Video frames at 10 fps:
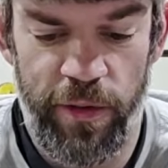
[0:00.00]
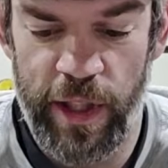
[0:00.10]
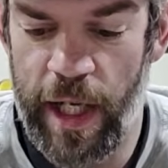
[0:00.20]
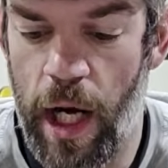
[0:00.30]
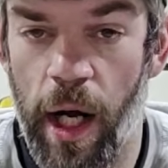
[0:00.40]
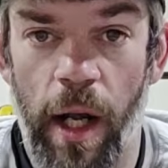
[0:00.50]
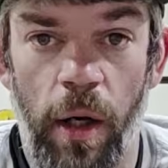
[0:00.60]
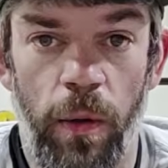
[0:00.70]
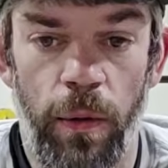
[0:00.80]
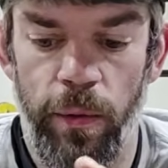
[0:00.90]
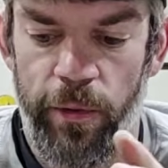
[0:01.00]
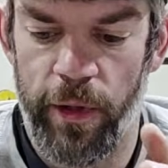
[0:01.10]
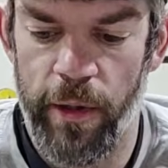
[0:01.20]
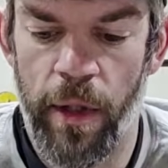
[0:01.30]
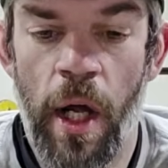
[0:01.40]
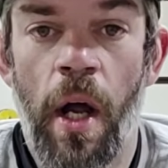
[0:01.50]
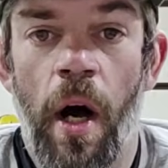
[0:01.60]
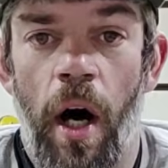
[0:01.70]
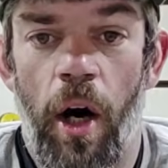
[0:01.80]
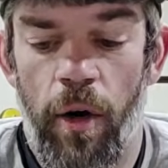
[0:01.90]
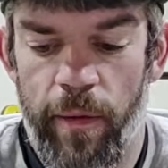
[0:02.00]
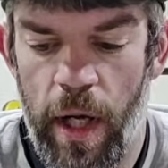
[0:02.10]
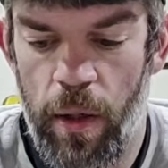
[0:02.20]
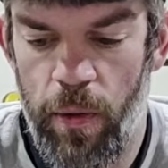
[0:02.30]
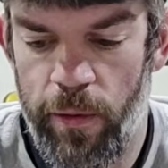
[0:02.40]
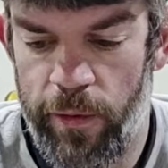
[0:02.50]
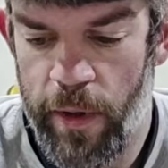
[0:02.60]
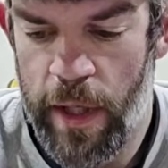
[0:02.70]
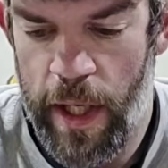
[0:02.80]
staccatos and all of those.